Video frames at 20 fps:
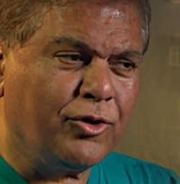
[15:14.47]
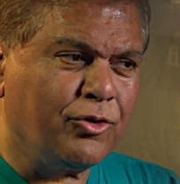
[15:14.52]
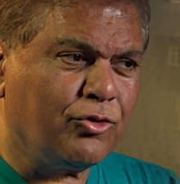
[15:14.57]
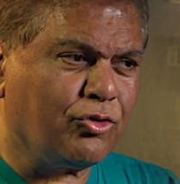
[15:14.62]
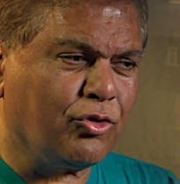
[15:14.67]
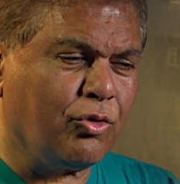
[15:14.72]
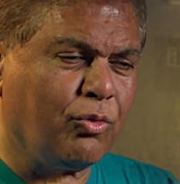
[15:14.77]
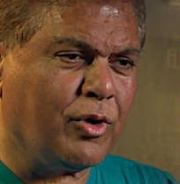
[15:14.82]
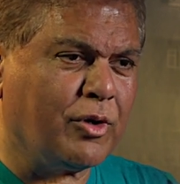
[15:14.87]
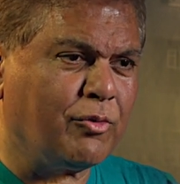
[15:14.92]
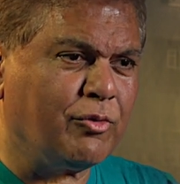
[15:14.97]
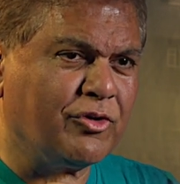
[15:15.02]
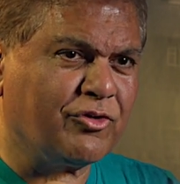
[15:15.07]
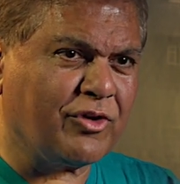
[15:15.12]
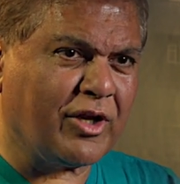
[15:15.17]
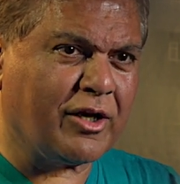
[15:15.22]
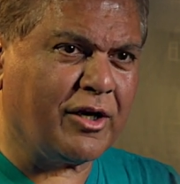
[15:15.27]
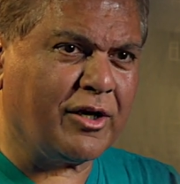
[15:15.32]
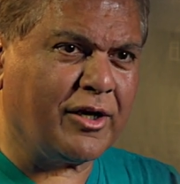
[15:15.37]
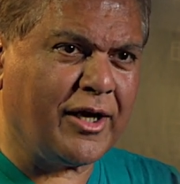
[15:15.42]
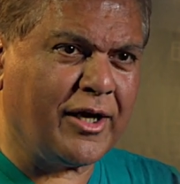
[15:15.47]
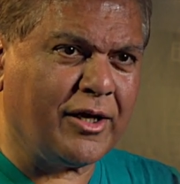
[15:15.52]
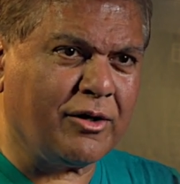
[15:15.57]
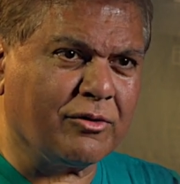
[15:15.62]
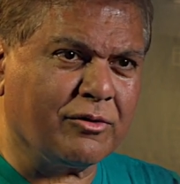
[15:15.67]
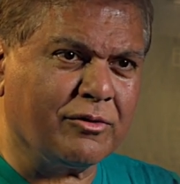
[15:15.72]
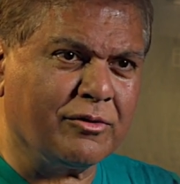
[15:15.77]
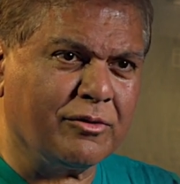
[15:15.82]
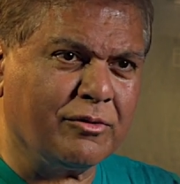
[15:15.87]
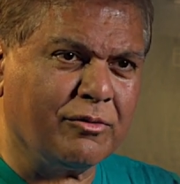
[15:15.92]
So when we settled
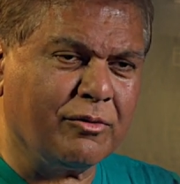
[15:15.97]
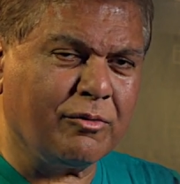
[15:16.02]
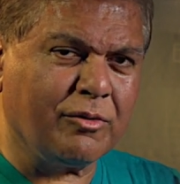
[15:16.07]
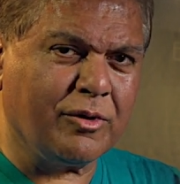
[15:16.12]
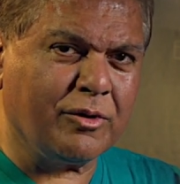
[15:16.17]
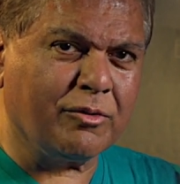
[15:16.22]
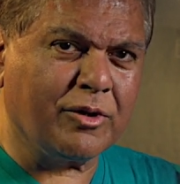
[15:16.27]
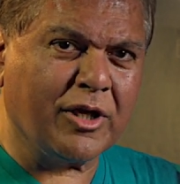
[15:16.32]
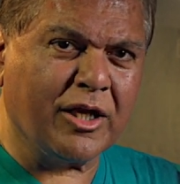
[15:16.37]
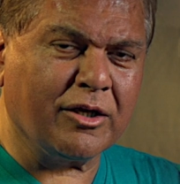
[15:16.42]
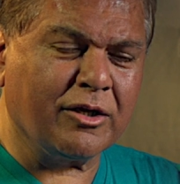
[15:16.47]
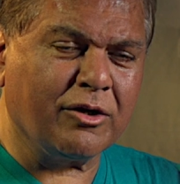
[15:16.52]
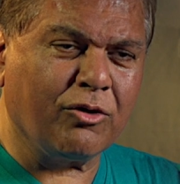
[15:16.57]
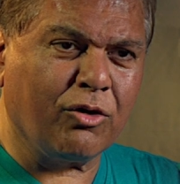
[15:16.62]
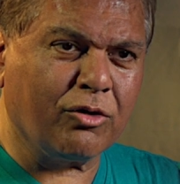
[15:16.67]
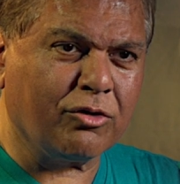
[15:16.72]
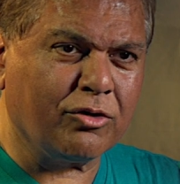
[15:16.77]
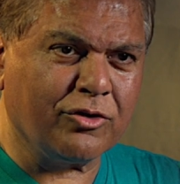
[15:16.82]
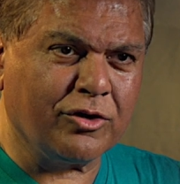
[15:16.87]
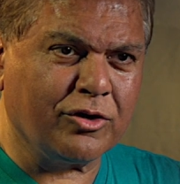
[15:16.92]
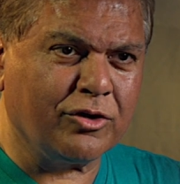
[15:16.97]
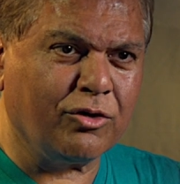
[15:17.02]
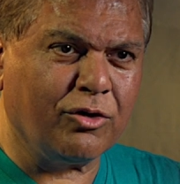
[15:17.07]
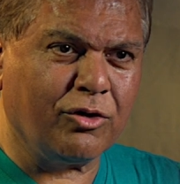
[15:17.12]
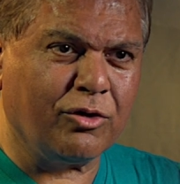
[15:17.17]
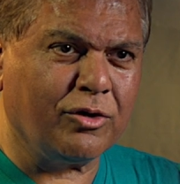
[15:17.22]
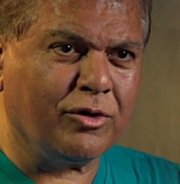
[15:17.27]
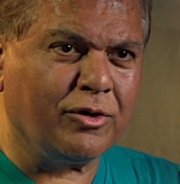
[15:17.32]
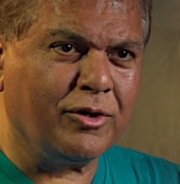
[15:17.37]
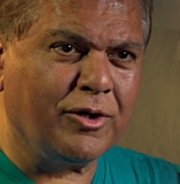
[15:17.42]
down, we would get a knock on the
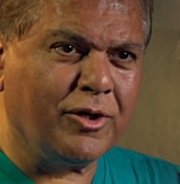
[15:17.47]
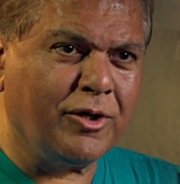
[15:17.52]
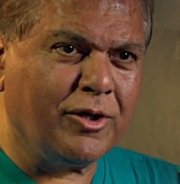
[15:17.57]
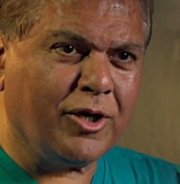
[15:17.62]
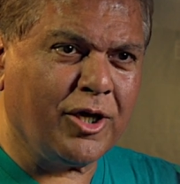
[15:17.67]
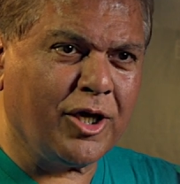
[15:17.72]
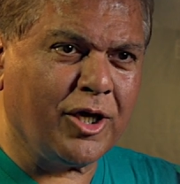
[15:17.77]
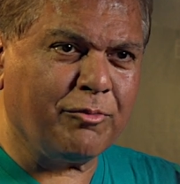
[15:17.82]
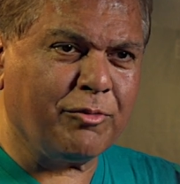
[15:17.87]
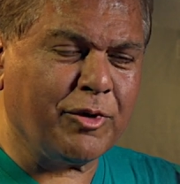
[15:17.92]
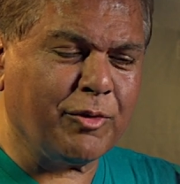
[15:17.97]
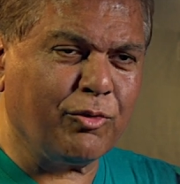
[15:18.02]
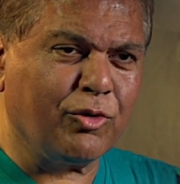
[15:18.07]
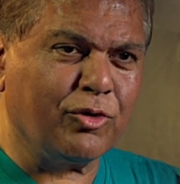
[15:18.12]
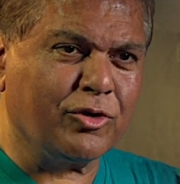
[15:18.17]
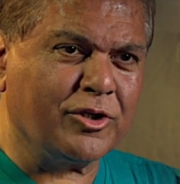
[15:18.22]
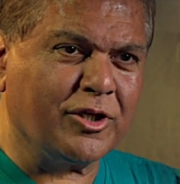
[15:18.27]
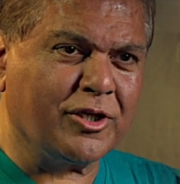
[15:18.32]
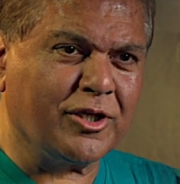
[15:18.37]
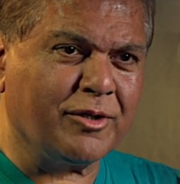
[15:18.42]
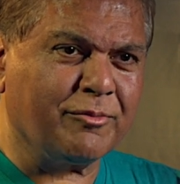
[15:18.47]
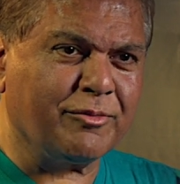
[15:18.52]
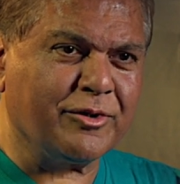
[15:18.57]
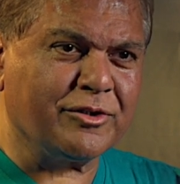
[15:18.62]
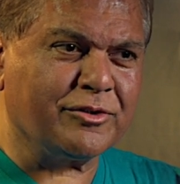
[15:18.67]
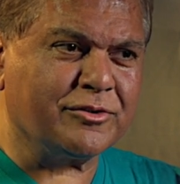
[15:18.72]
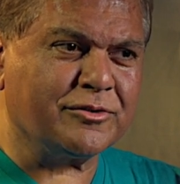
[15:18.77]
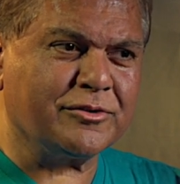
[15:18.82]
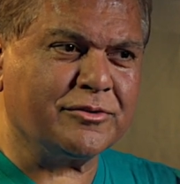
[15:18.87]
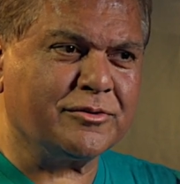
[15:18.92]
door and people would turn up
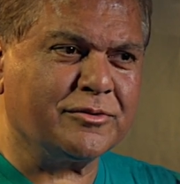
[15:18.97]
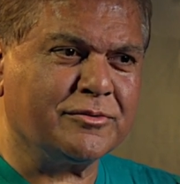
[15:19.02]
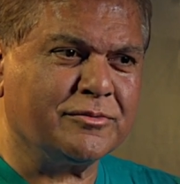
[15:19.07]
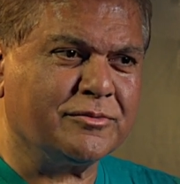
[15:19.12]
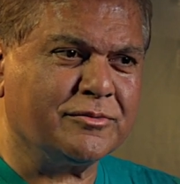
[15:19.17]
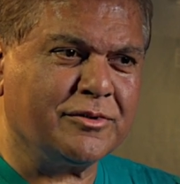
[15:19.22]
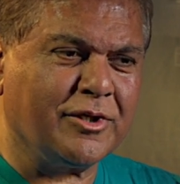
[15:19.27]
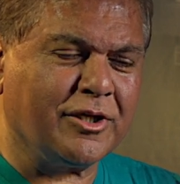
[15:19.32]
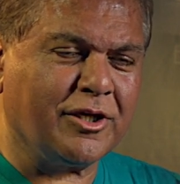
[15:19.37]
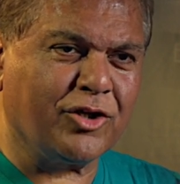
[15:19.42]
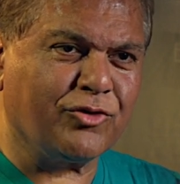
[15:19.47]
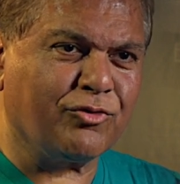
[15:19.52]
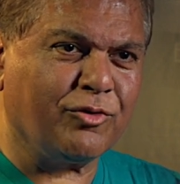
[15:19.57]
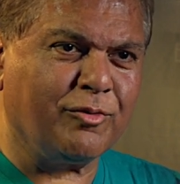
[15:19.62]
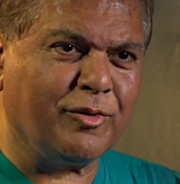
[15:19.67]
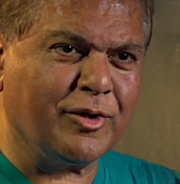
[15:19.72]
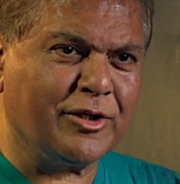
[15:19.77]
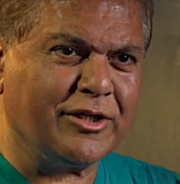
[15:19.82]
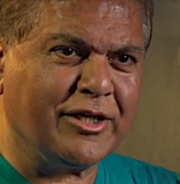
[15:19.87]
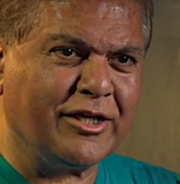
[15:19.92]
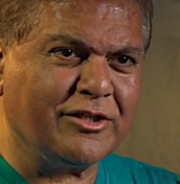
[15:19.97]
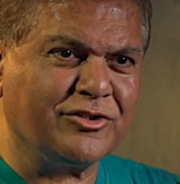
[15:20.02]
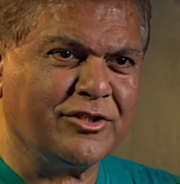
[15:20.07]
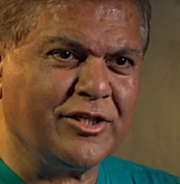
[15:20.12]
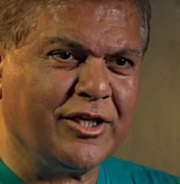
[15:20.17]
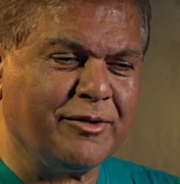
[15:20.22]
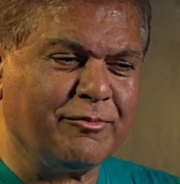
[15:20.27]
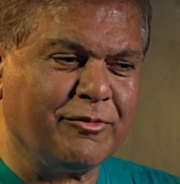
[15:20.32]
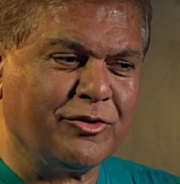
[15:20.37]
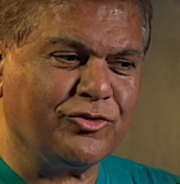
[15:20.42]
and ask for my dad's
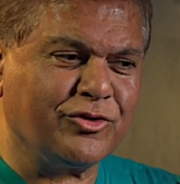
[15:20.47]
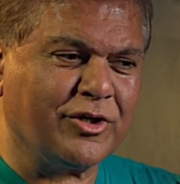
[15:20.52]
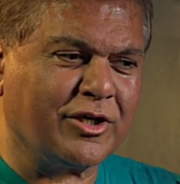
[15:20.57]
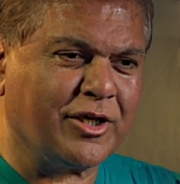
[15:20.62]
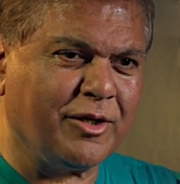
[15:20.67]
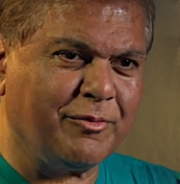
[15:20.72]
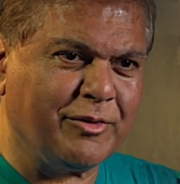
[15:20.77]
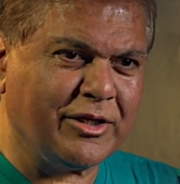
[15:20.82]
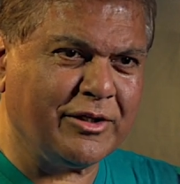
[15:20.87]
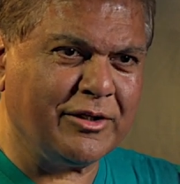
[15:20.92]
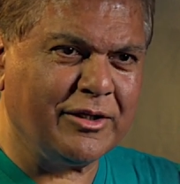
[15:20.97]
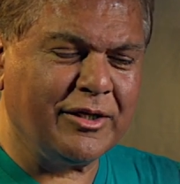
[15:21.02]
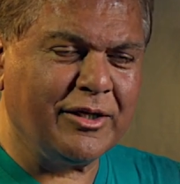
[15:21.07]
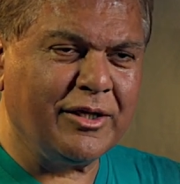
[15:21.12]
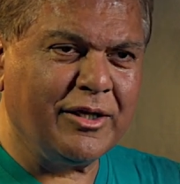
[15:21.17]
name and say, come in.